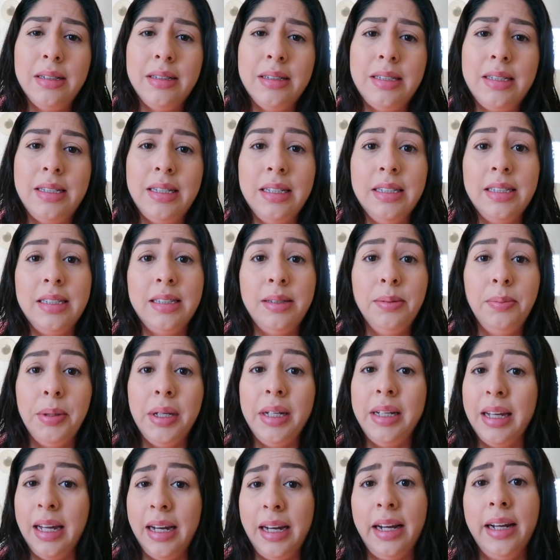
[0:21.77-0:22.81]
since the
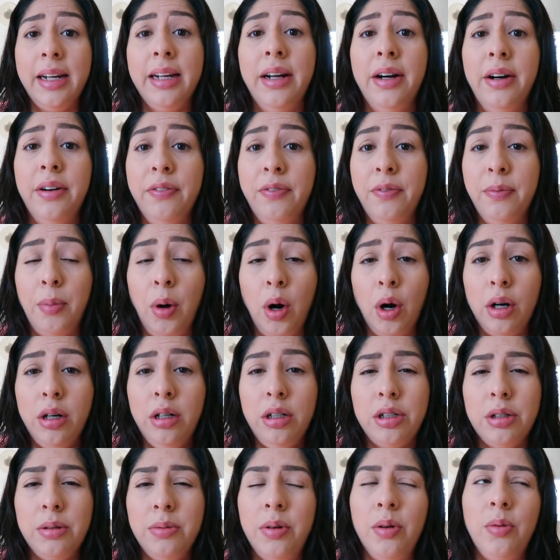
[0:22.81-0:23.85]
beginning of
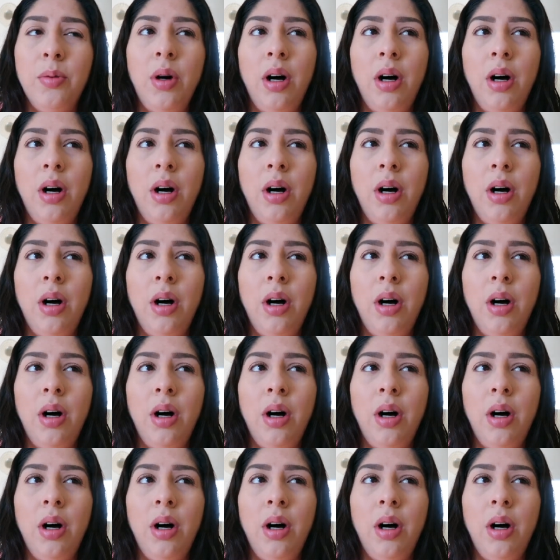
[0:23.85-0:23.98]
march um,